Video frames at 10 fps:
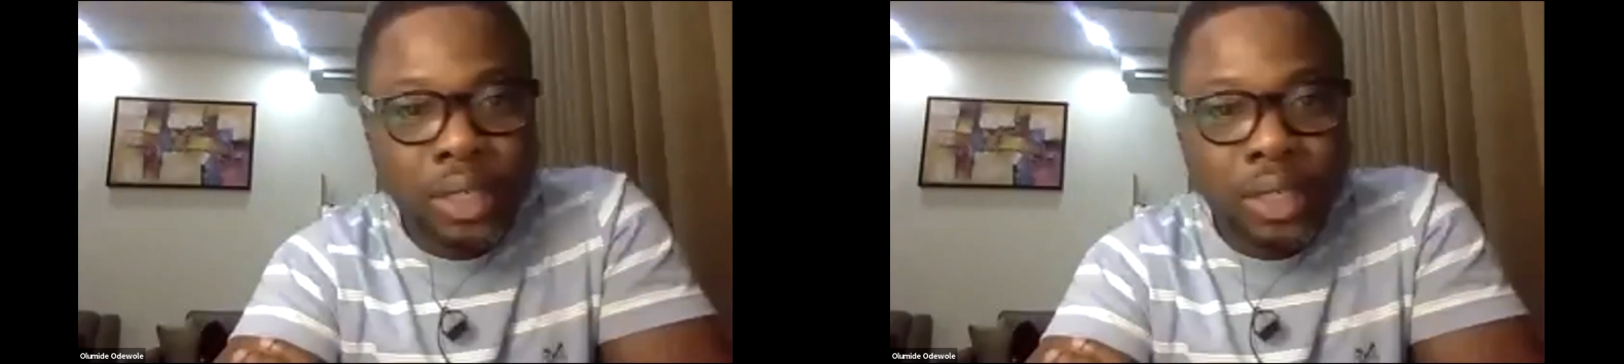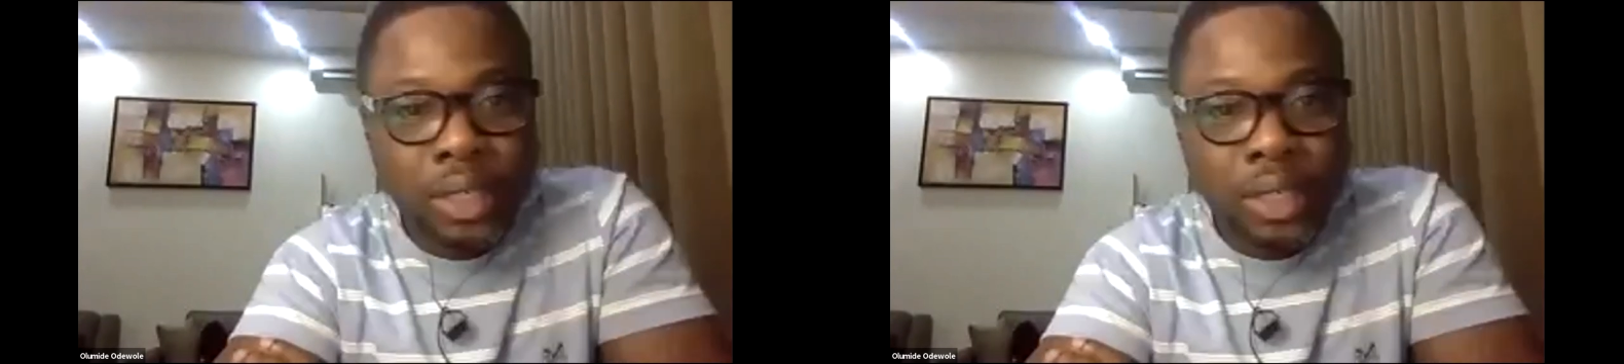
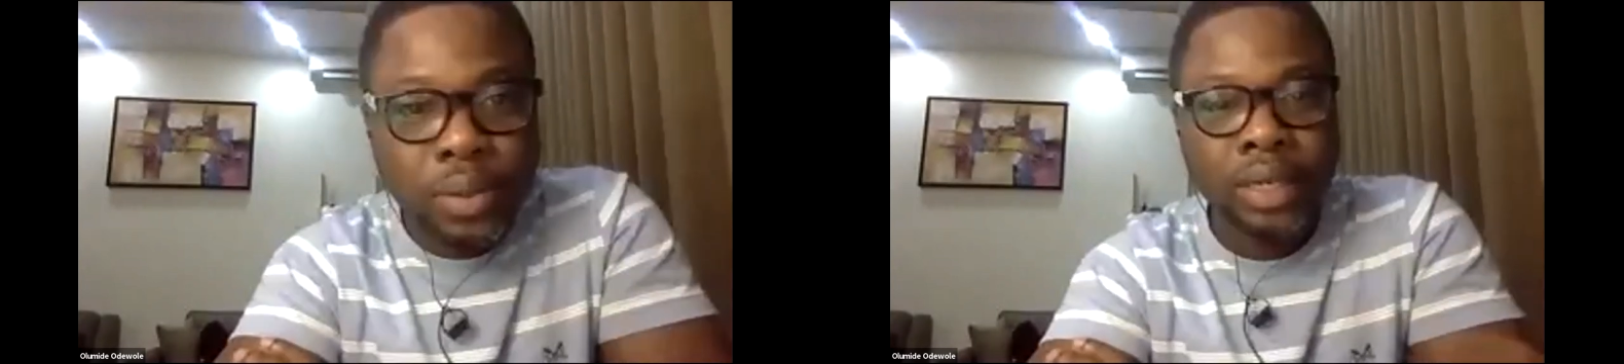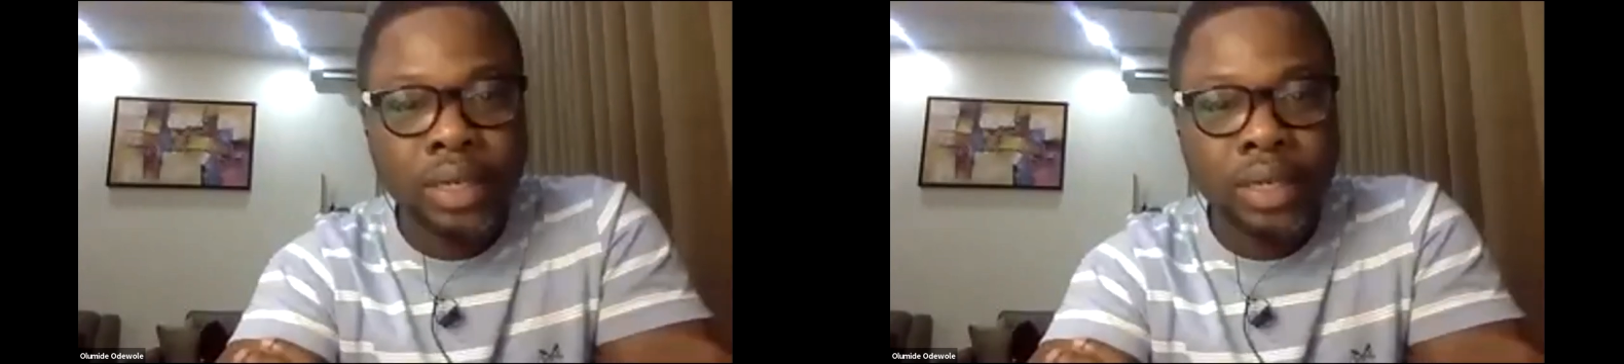for
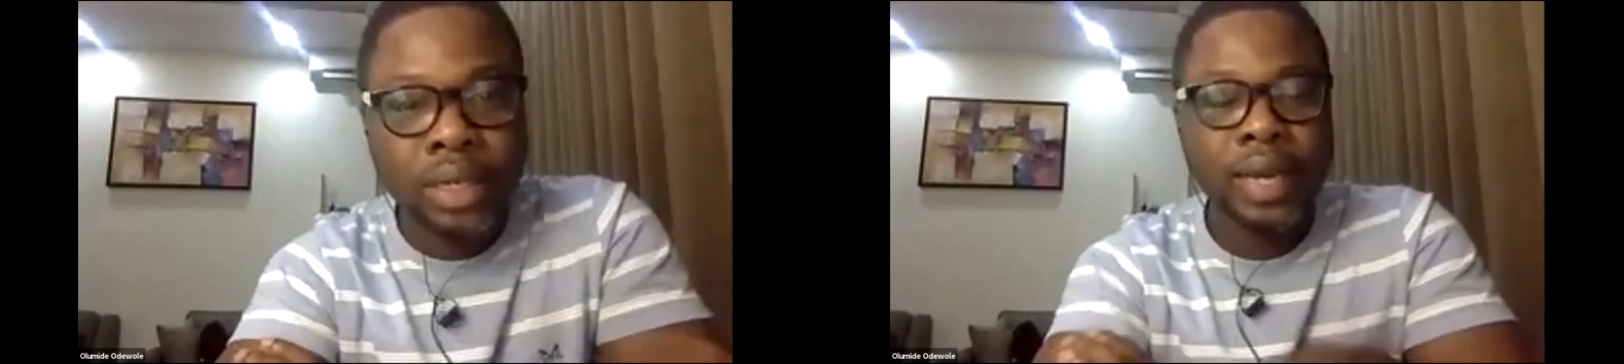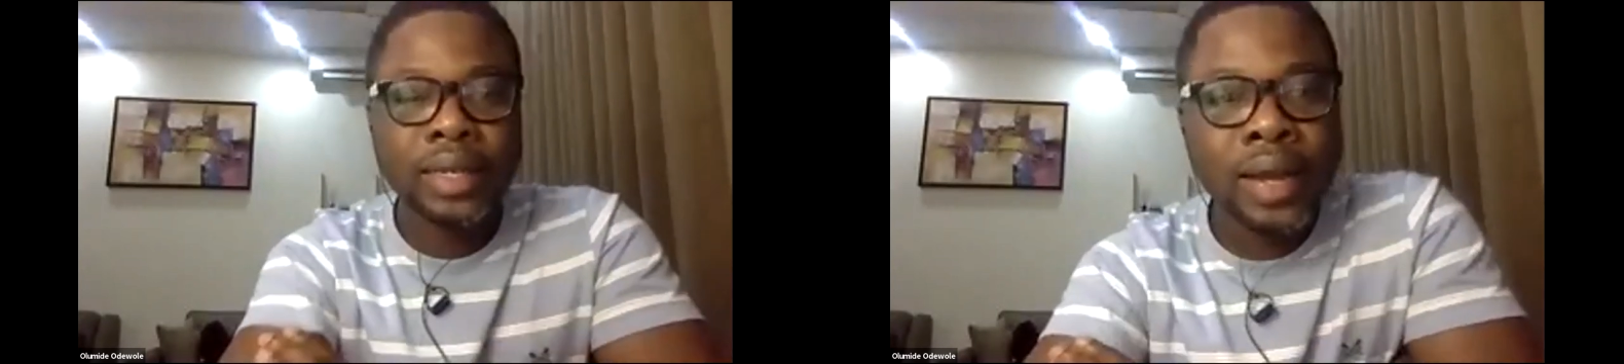
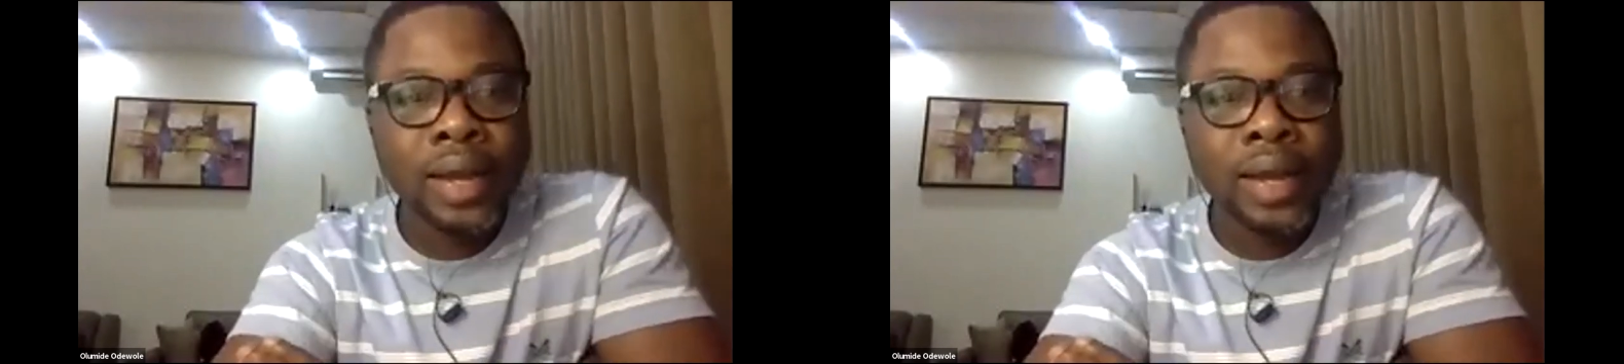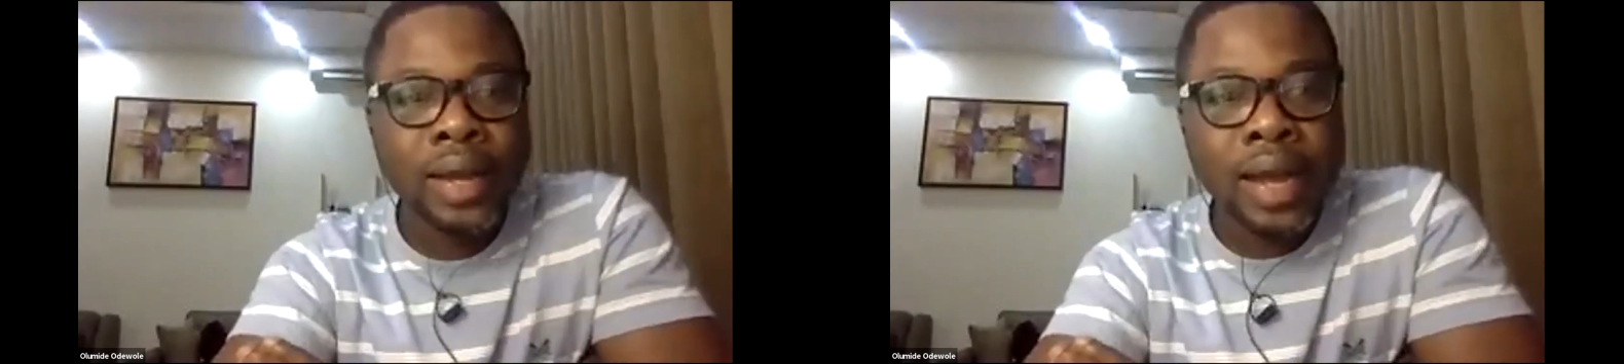2020,
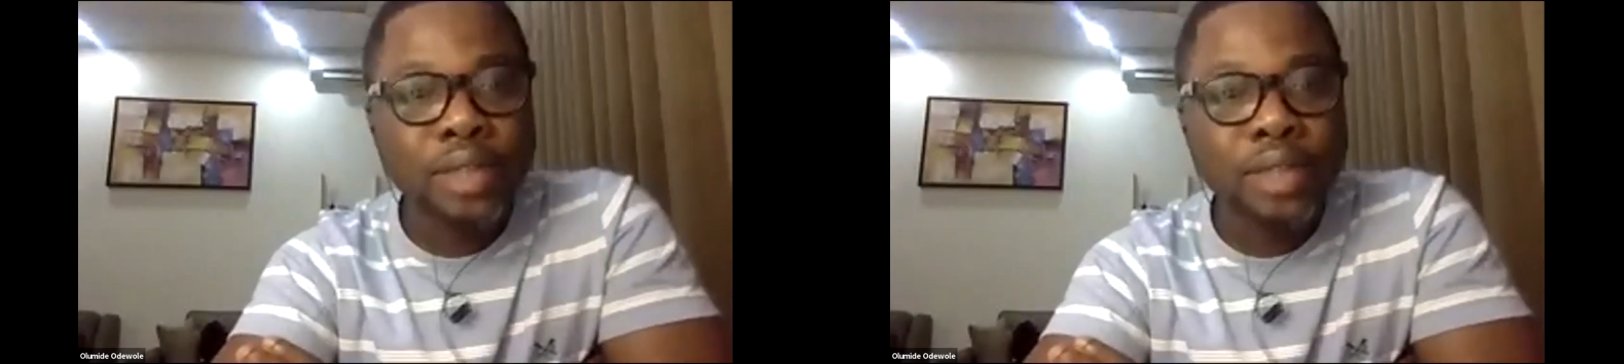right?